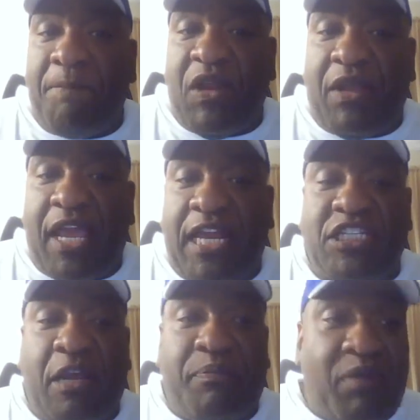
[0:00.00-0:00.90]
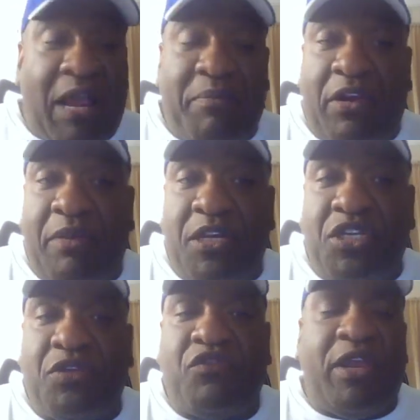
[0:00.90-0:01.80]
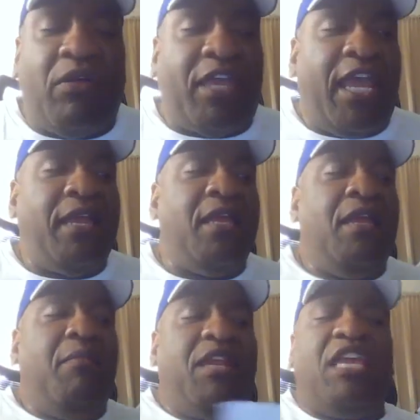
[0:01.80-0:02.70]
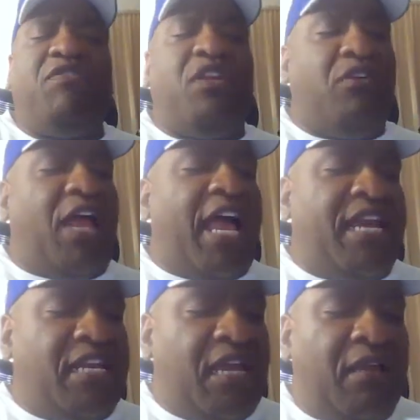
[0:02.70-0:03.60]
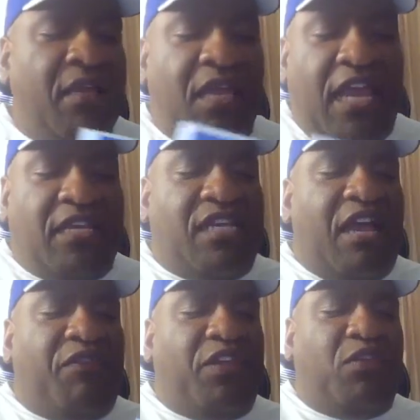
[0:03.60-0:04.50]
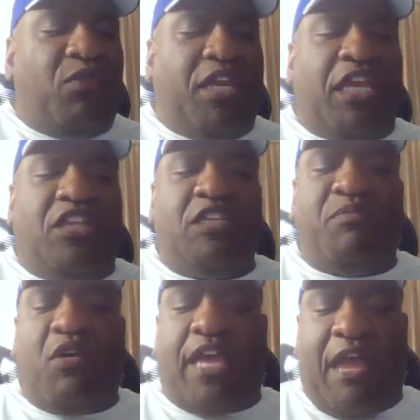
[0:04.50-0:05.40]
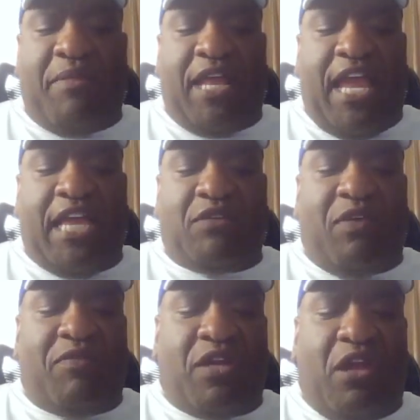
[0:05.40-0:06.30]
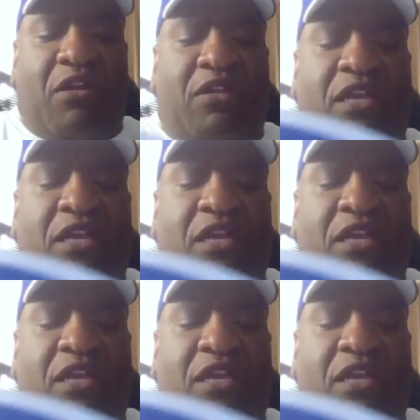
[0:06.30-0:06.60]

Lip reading: Okay, that's their primary ministry. Okay, but to give you a little idea, and definitely you want to get this book. How Many Hats Reverend Dr.